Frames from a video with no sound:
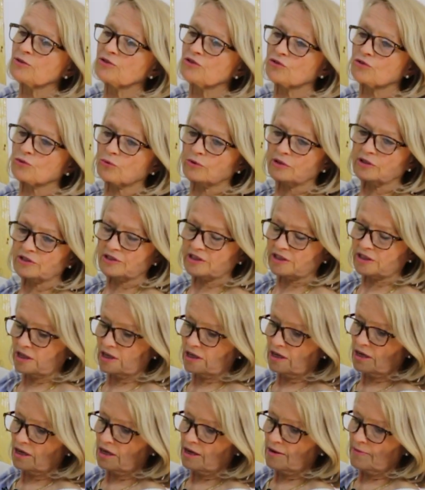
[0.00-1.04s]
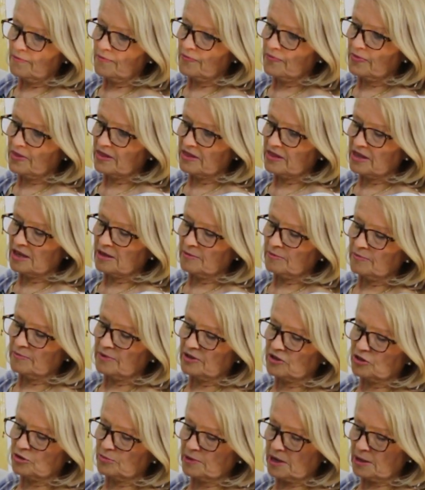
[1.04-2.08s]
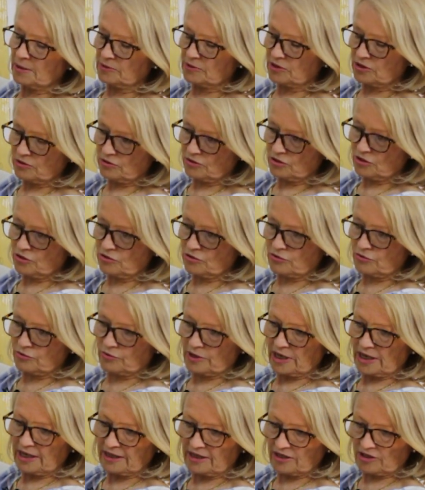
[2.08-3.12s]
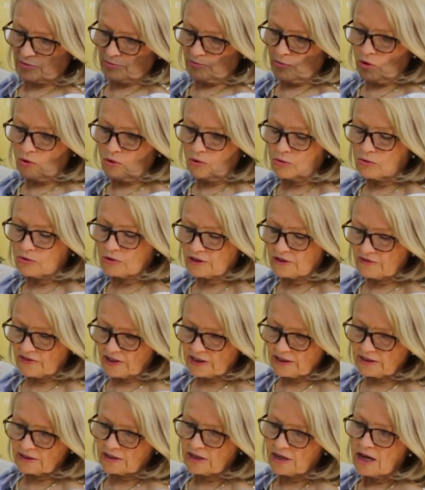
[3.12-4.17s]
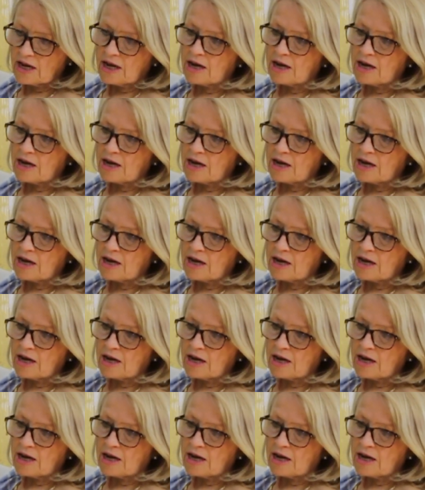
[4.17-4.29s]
source to be able to create this mold of it,